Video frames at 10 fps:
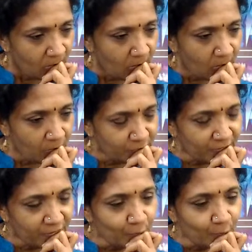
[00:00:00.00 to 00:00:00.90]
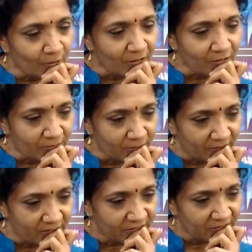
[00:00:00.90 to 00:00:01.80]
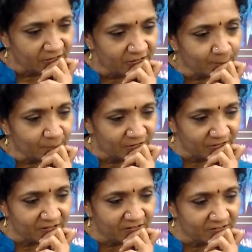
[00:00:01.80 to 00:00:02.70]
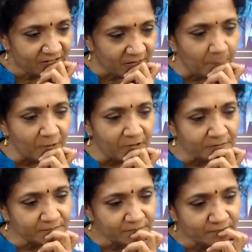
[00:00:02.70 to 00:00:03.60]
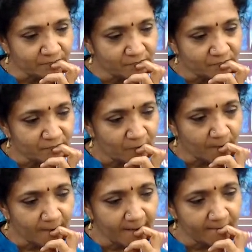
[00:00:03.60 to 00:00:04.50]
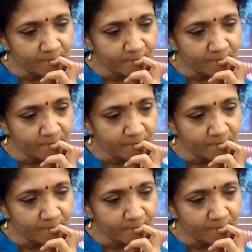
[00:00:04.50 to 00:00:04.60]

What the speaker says: offer you a internship this summer. Okay.